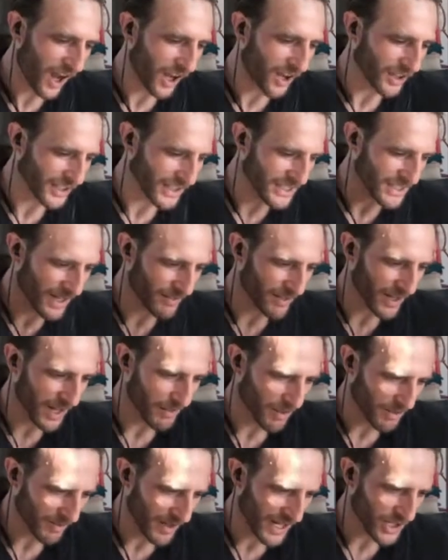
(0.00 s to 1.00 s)
colonies have
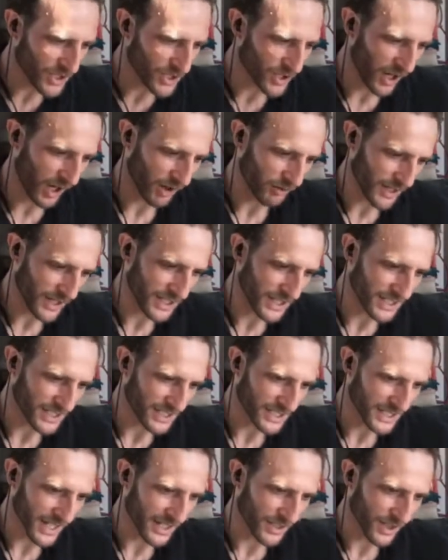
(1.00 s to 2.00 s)
come of age and are ready
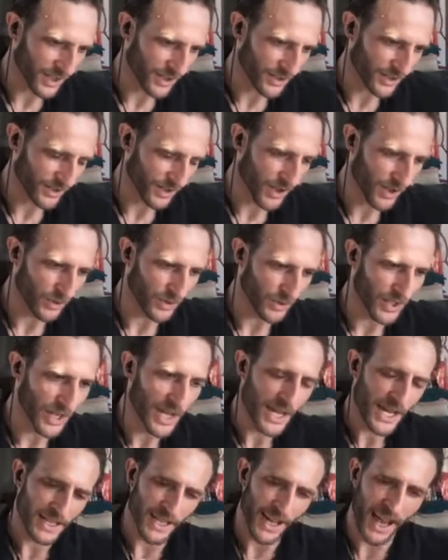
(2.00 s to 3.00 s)
to stand on their own.
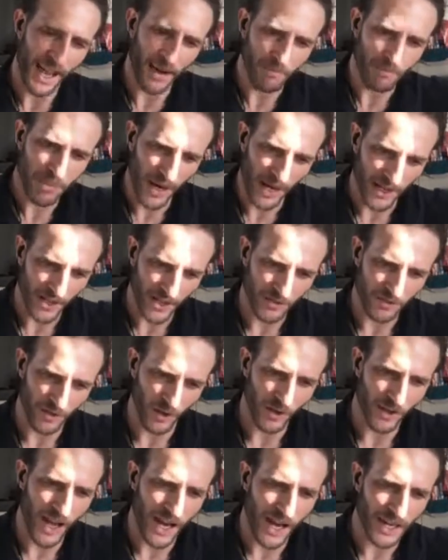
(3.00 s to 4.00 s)
The empires,
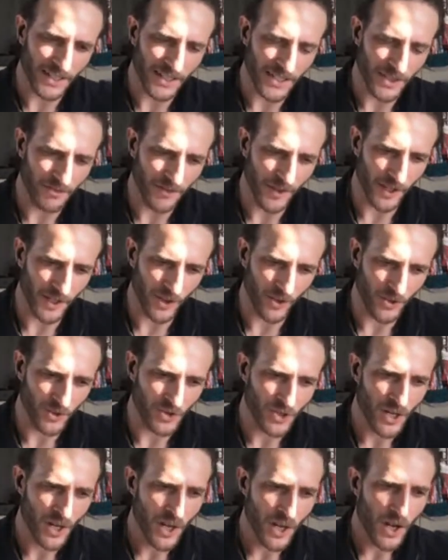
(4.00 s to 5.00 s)
for a lot of these
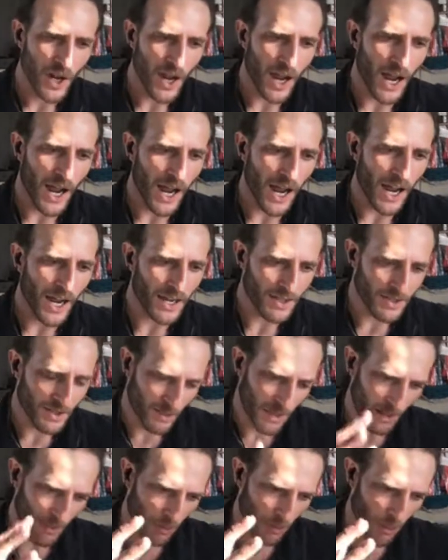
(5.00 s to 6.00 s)
figures,
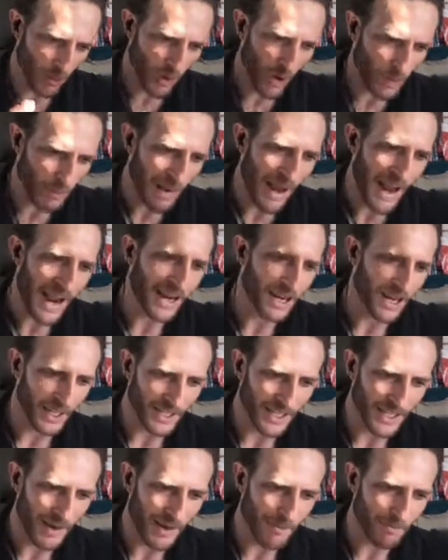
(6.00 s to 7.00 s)
they will look back
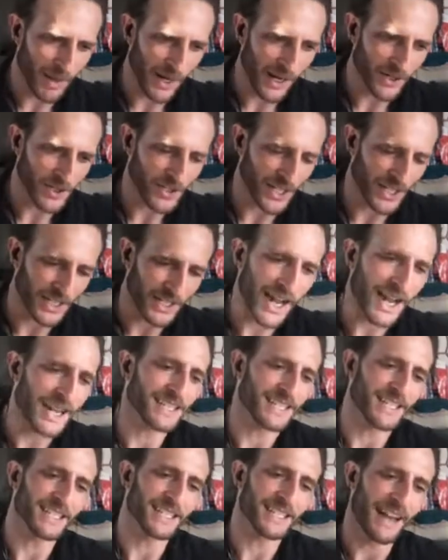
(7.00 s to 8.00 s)
on the empires and
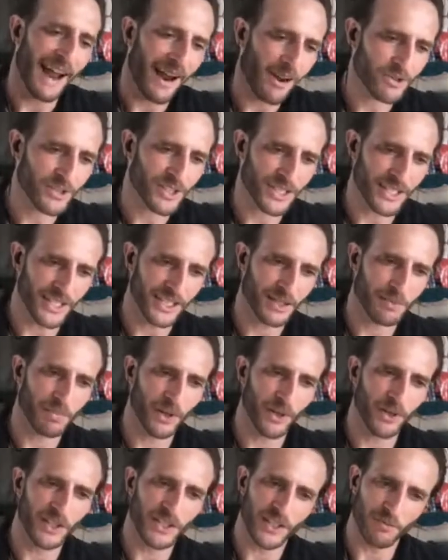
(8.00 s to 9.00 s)
not denounce the
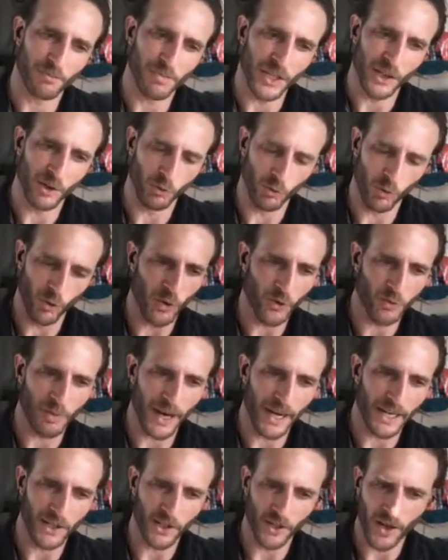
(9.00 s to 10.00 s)
experience of being
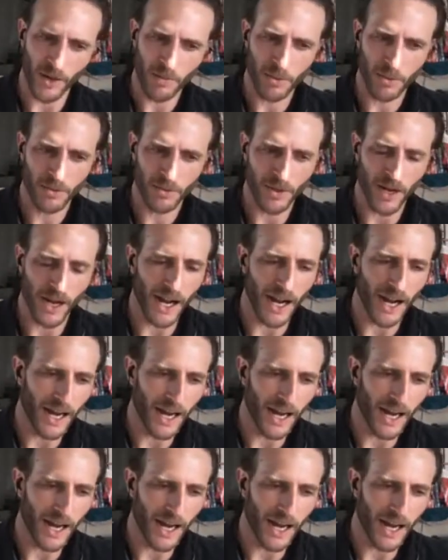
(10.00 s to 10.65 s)
ruled by Europe,